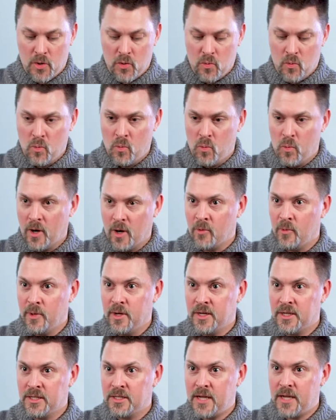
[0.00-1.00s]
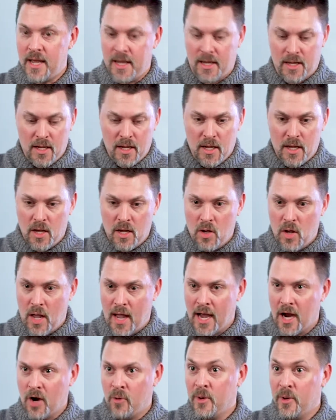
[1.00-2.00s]
Where are we going to stay?
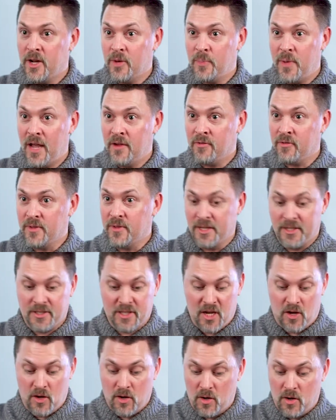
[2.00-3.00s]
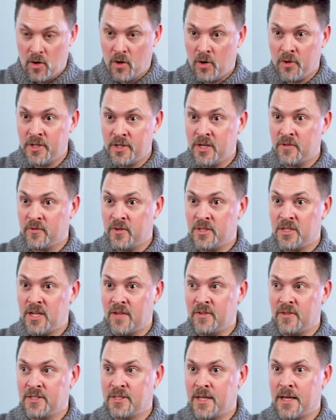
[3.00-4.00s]
How are we going to pay for this? All the different stuff.
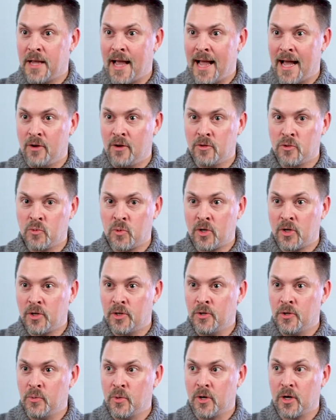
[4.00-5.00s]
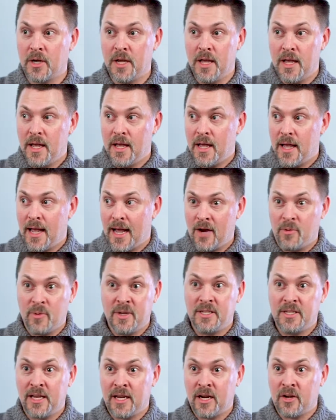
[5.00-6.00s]
It's like, how is work going to work? How are we going
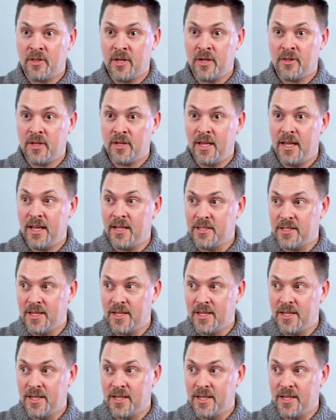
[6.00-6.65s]
to take care of the other kids?